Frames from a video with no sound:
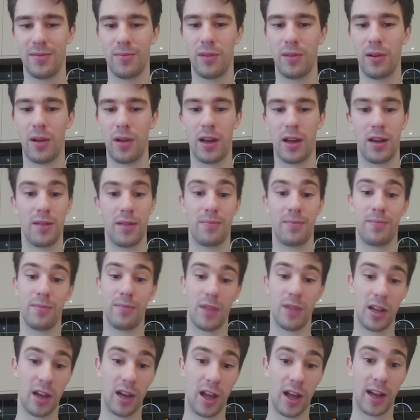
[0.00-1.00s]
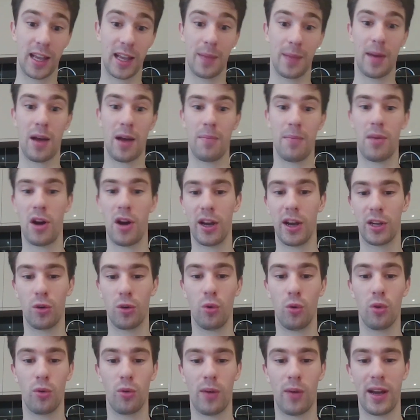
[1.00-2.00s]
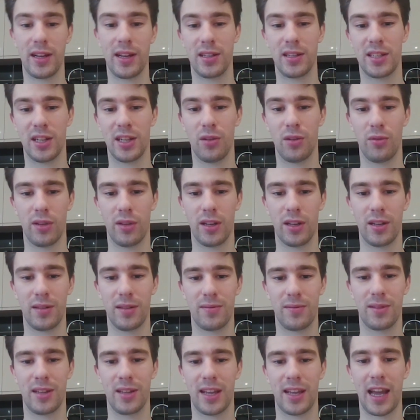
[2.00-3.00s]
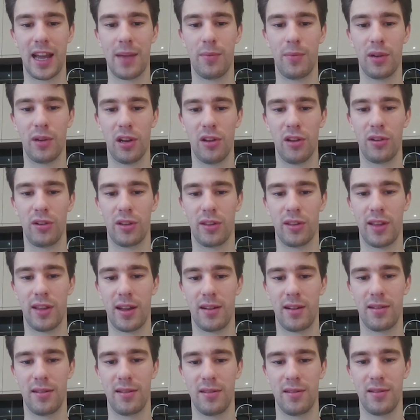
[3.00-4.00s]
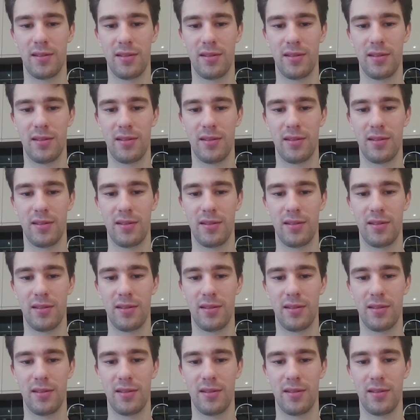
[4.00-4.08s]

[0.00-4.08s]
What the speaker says: learning about Michael all the way until the game with Luke then?